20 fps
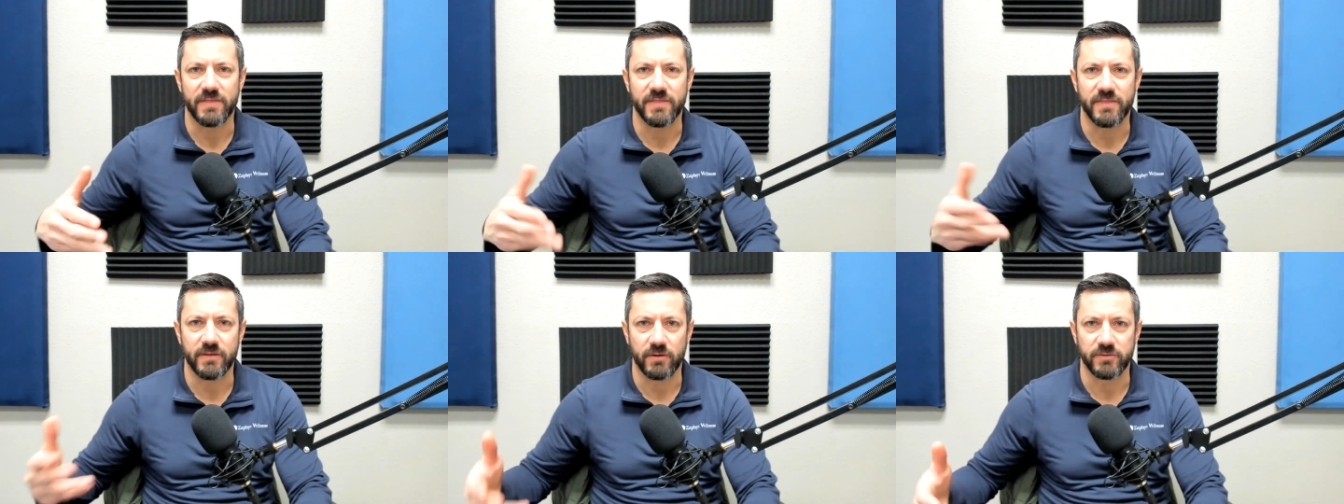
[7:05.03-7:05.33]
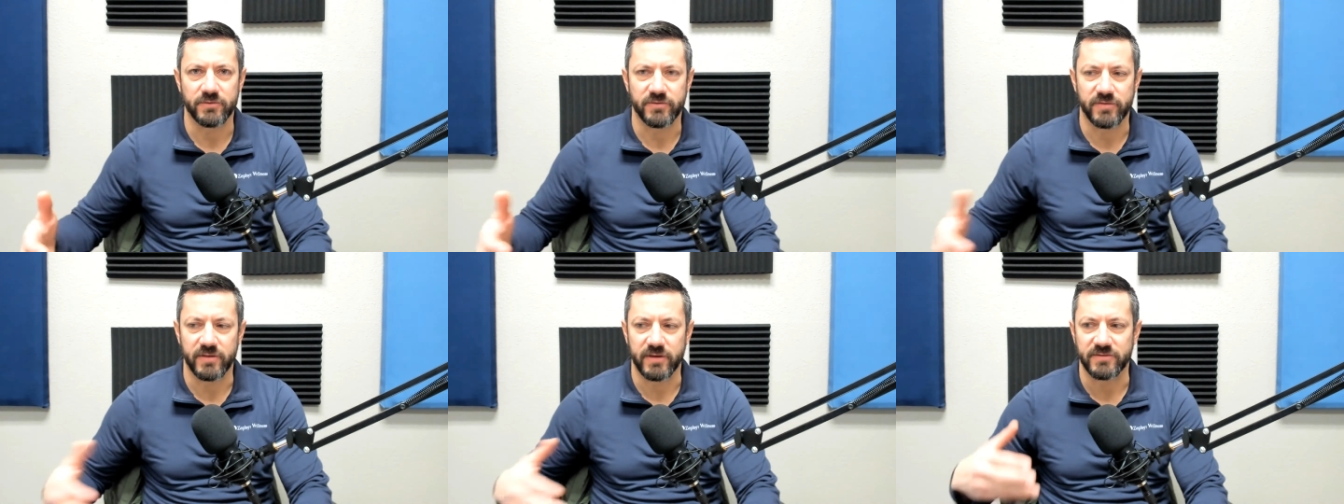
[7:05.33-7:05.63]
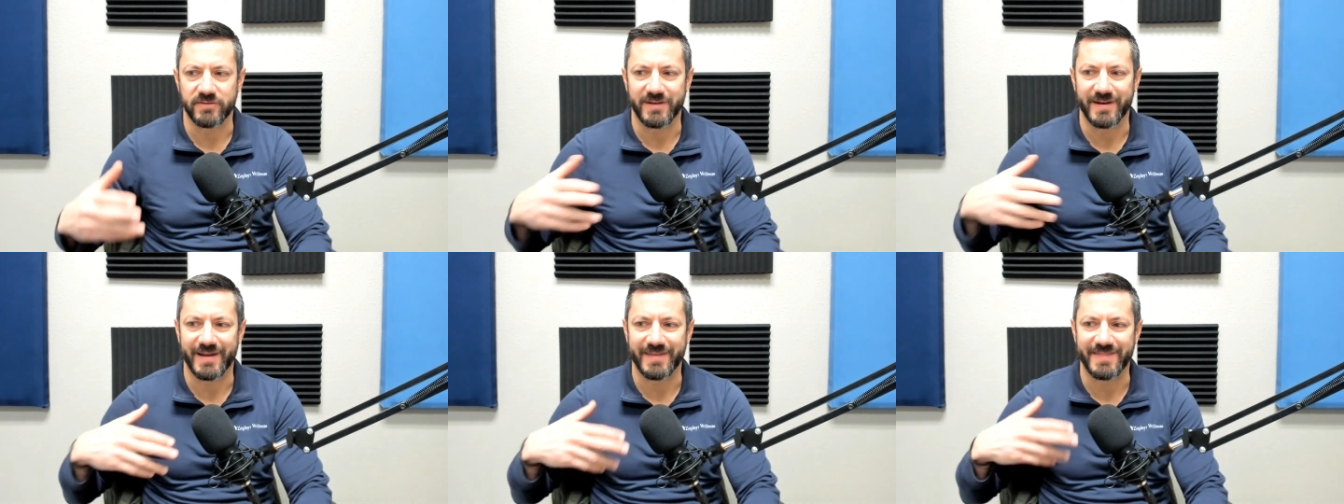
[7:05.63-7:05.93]
those things
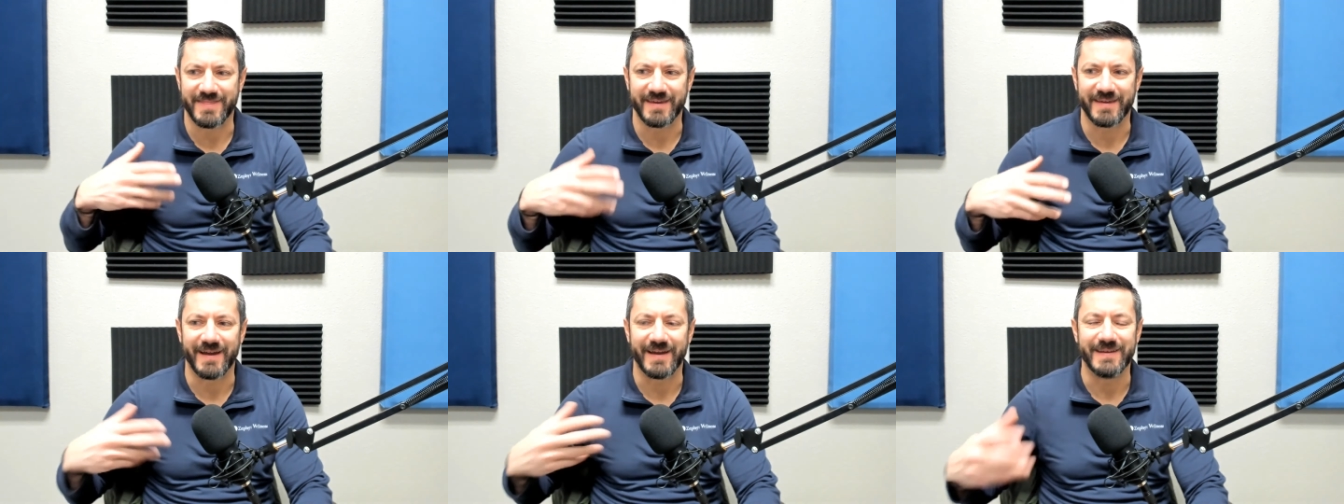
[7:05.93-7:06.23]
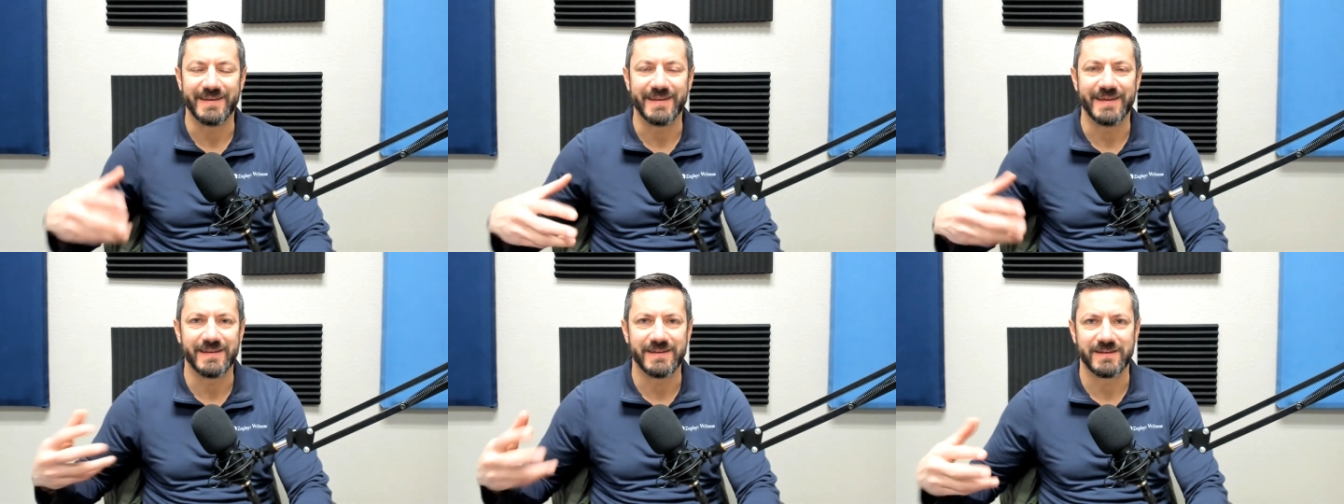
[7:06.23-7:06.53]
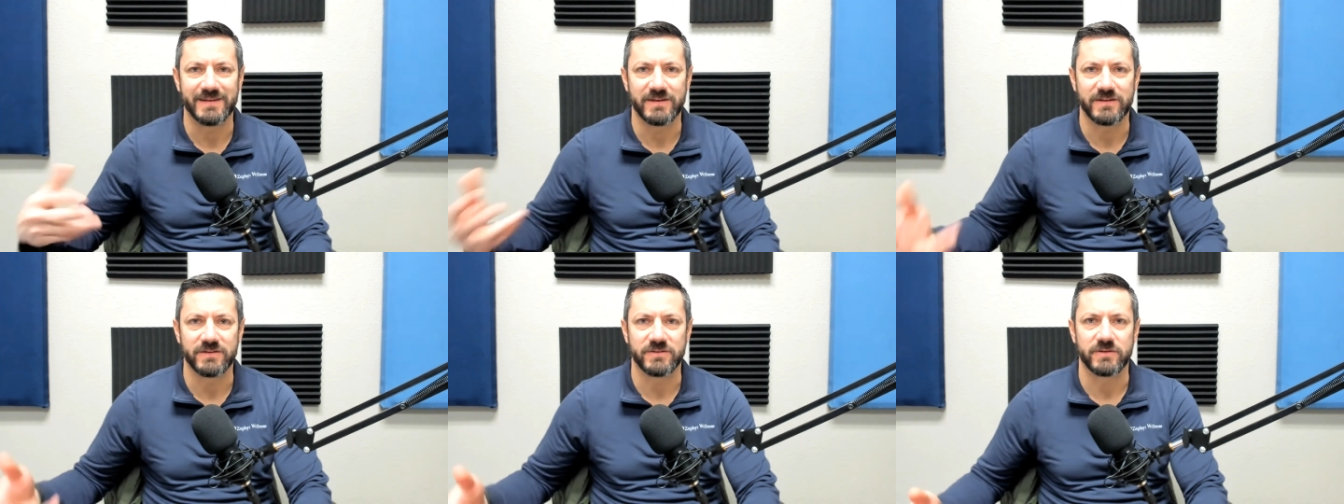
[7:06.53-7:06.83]
that I think I need and
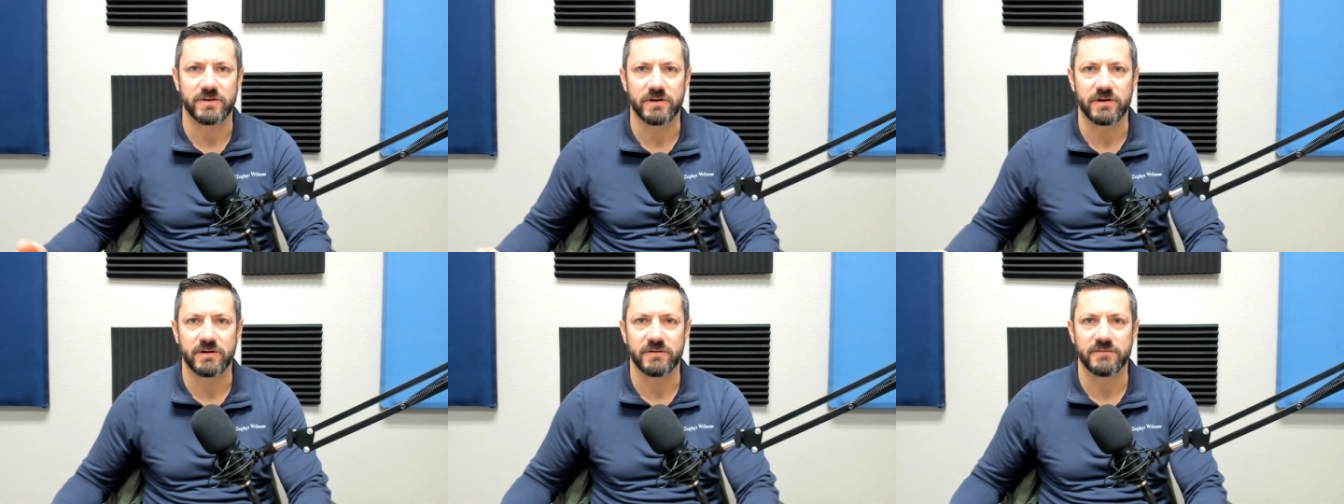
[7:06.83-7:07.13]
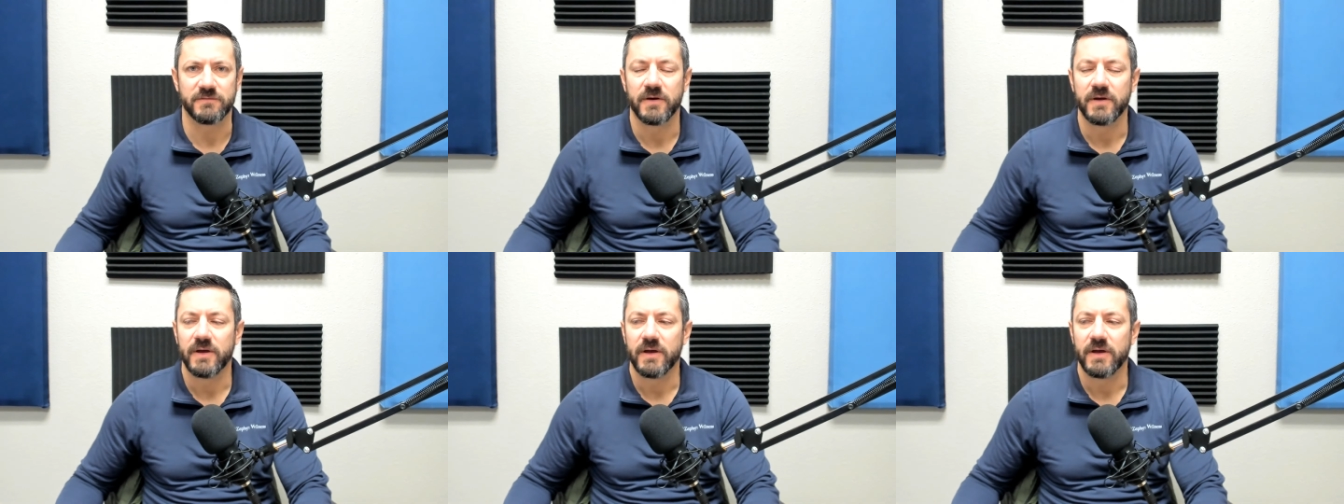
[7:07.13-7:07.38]
deserve,